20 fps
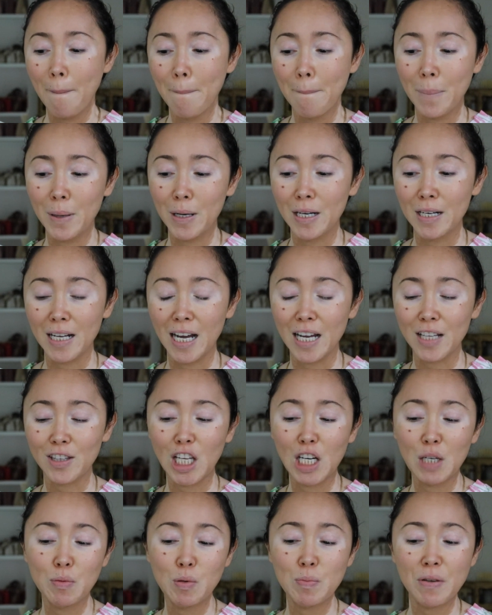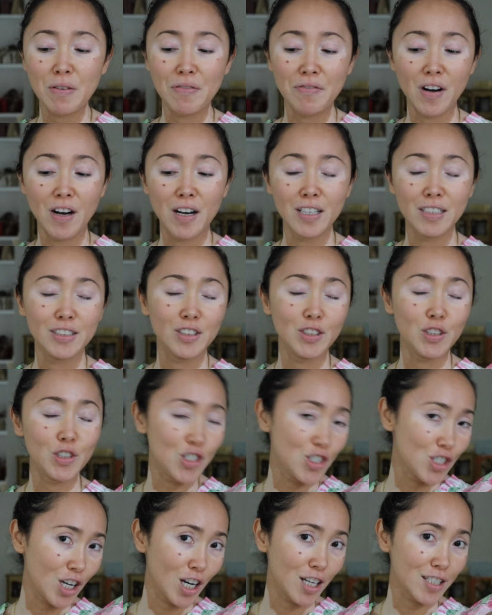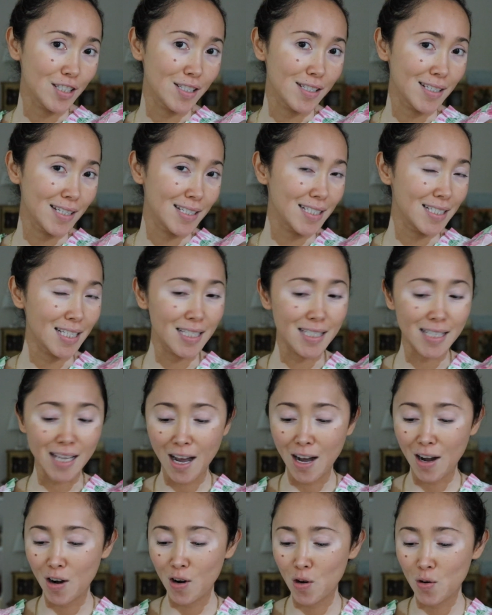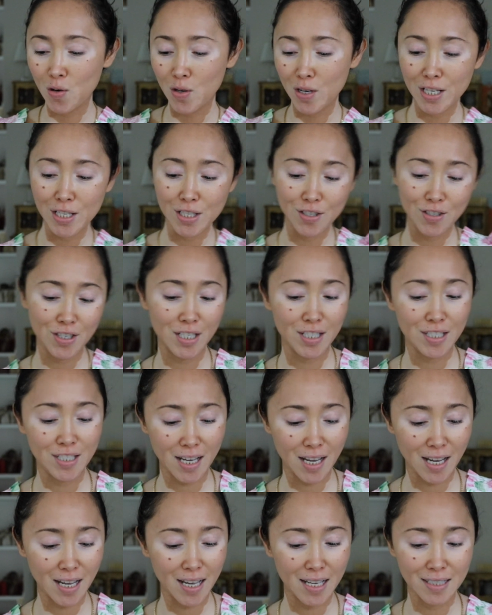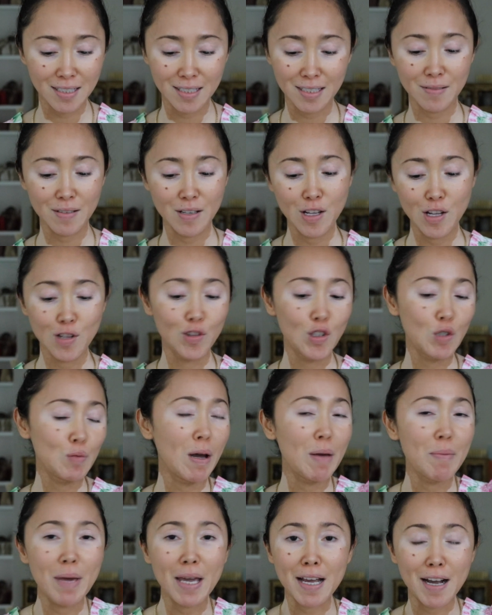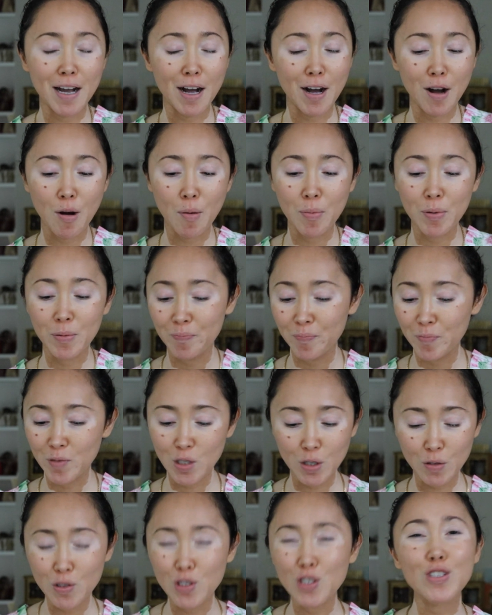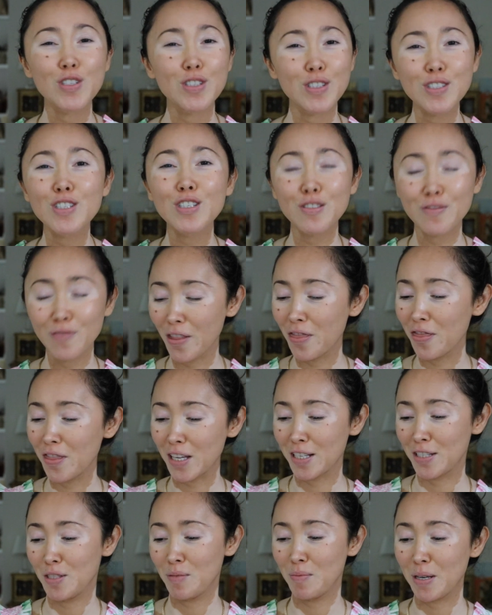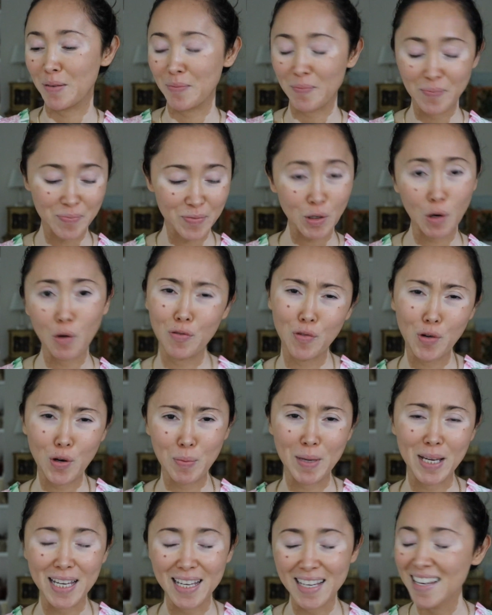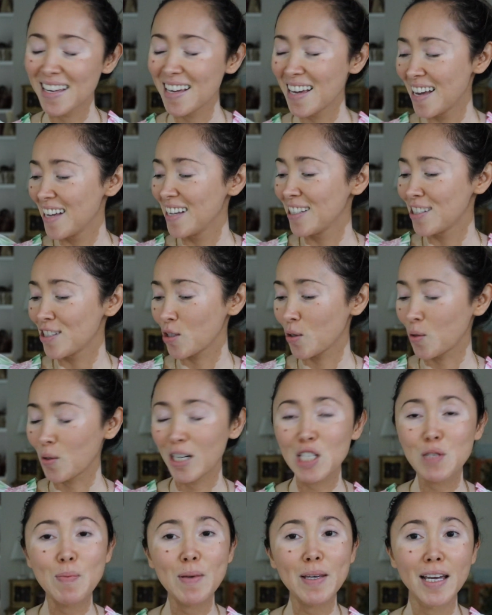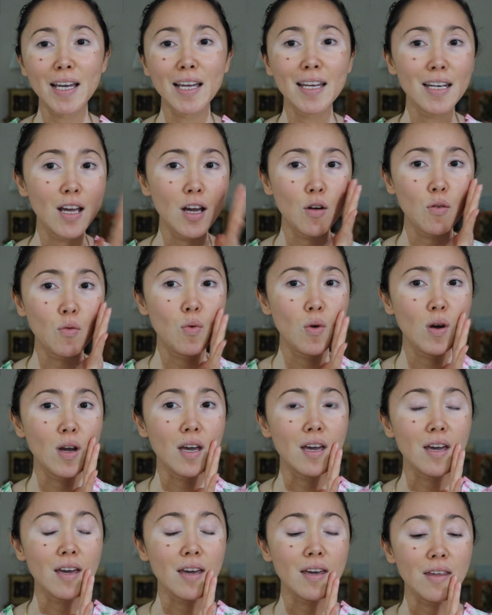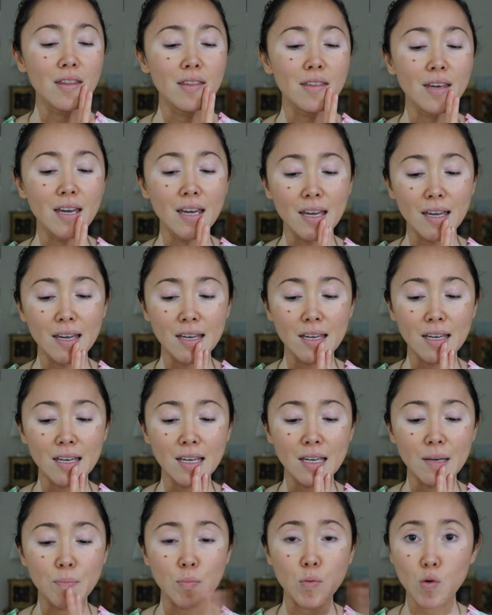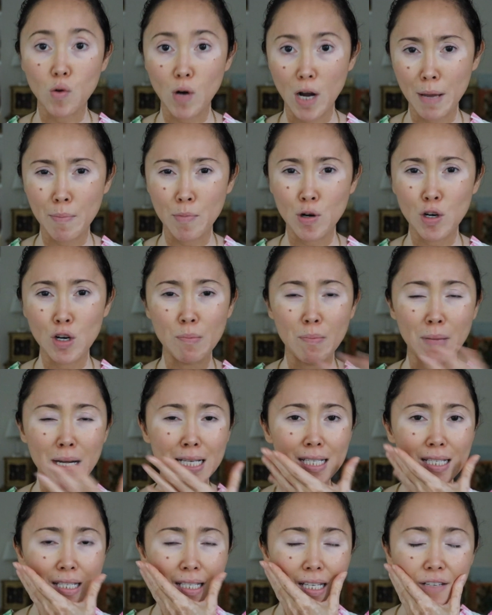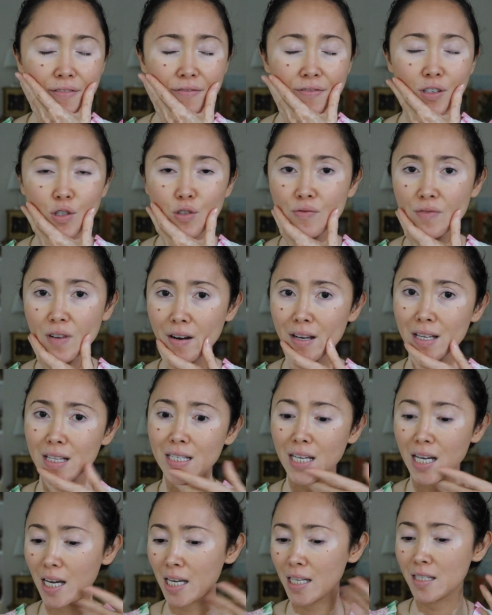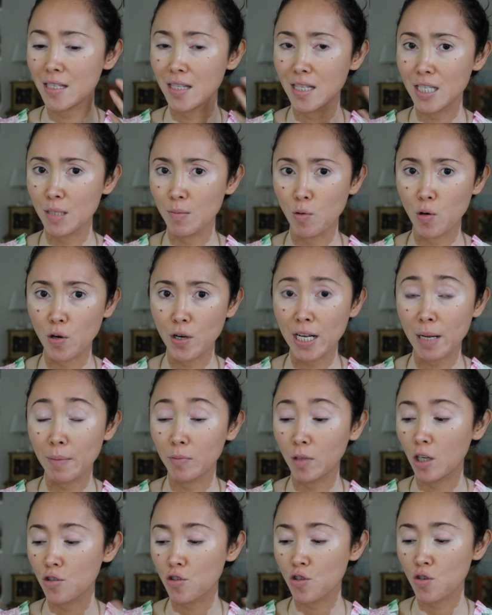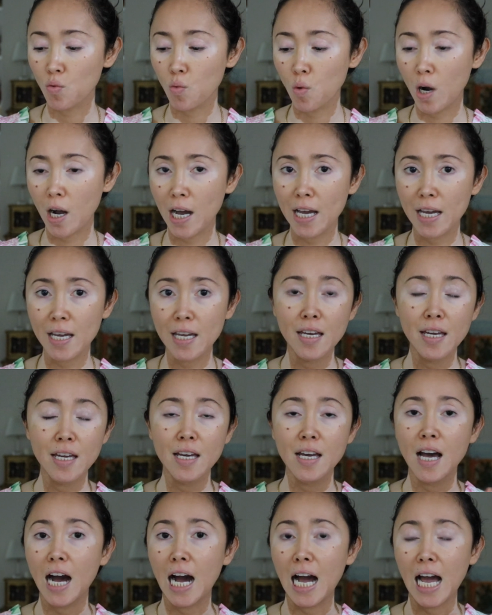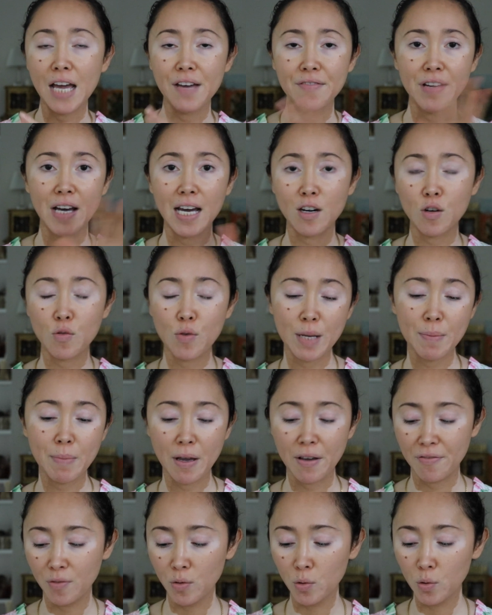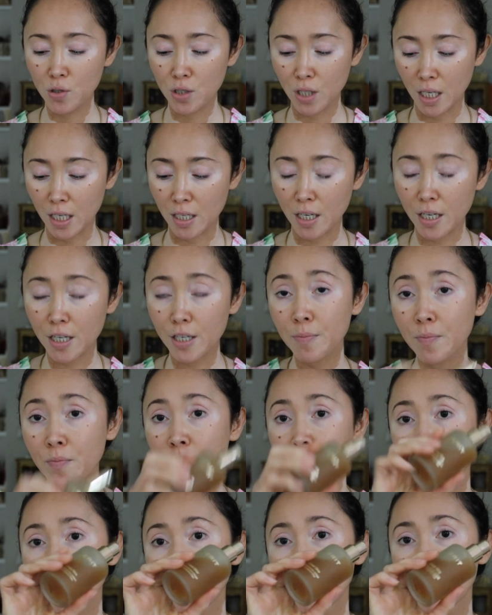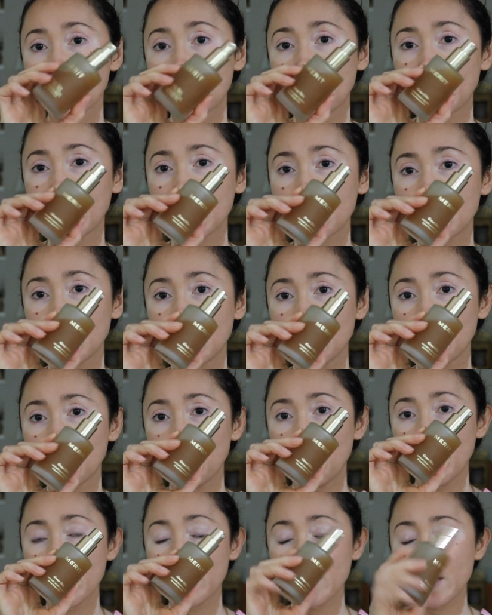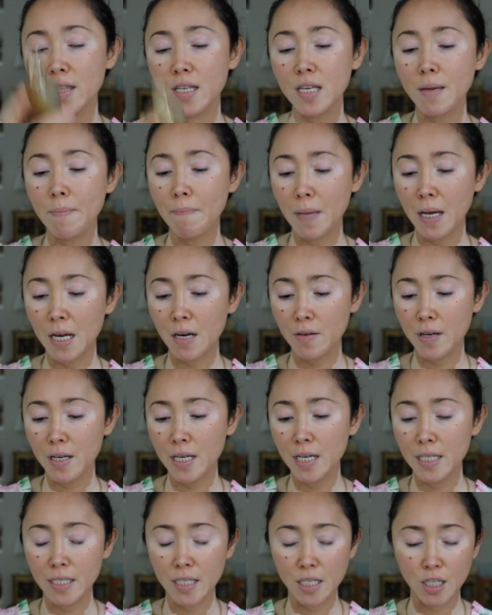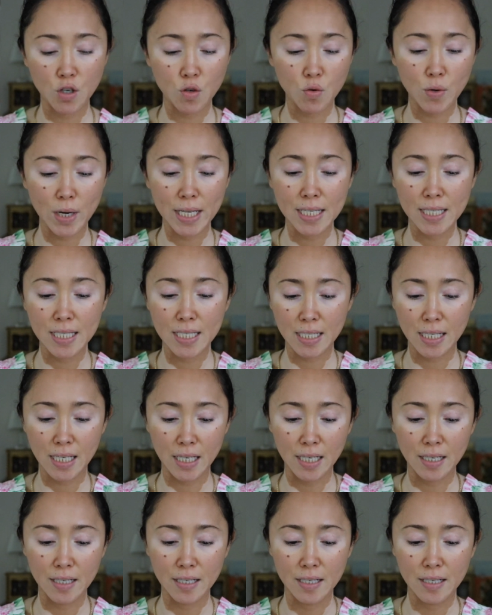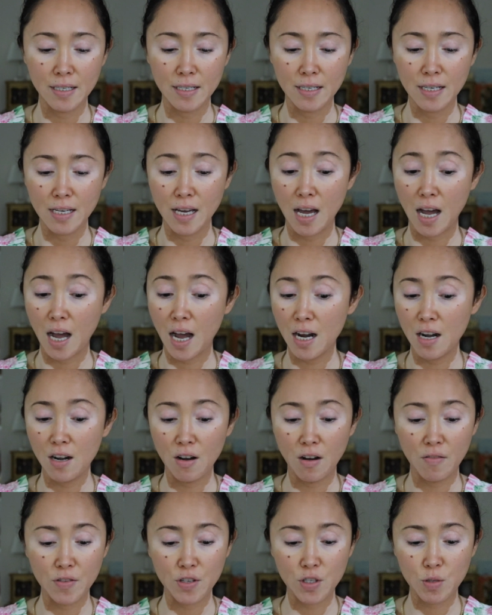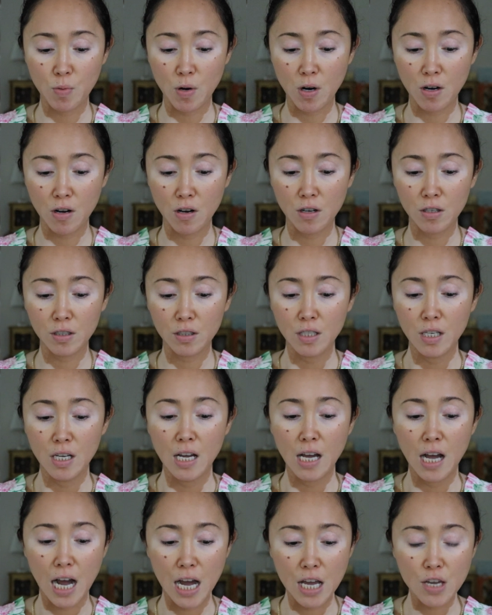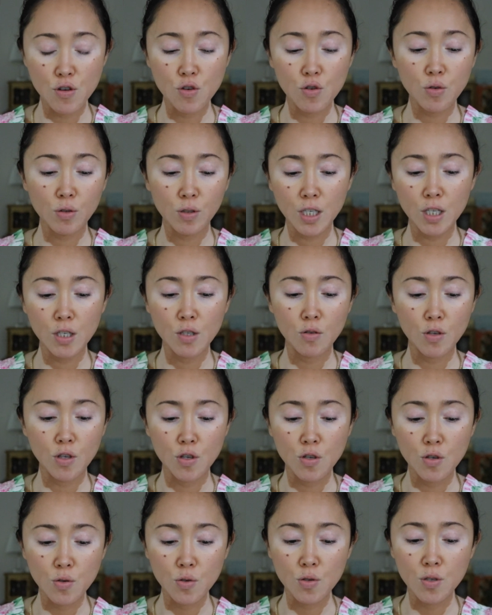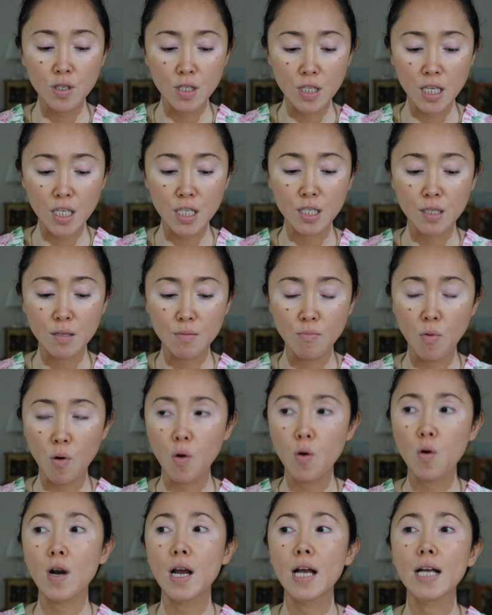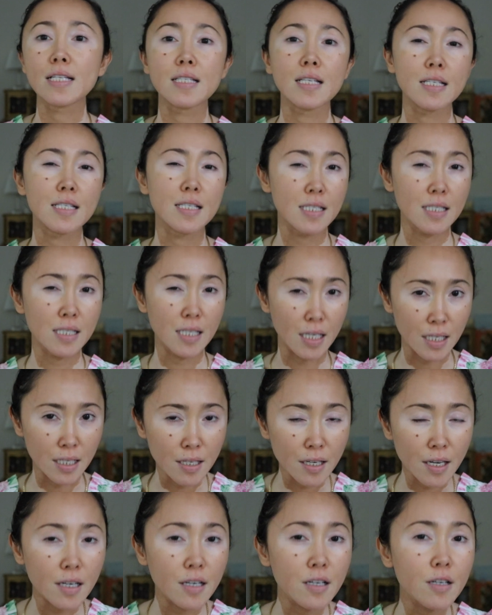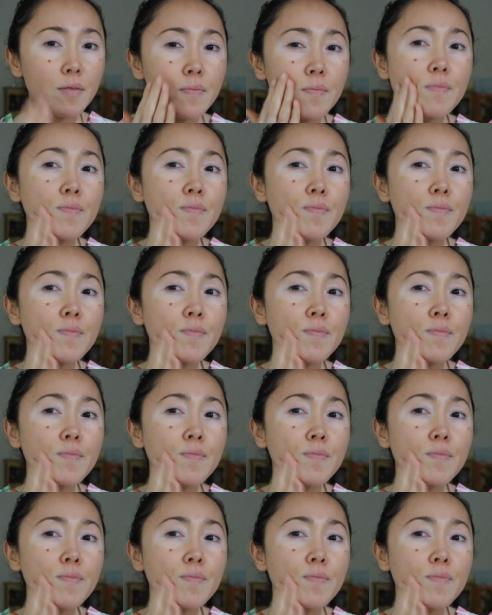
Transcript: but I thought it would be fun to just sit down, chit-chat, do my makeup, you know, just fun things to me, or for me. So let's begin with a primer. My skin feels very tight this morning. I'm not sure why. I've had already my full skincare. So I'm gonna start with the Merit Great Skin. I love this product. I usually use this more as a skincare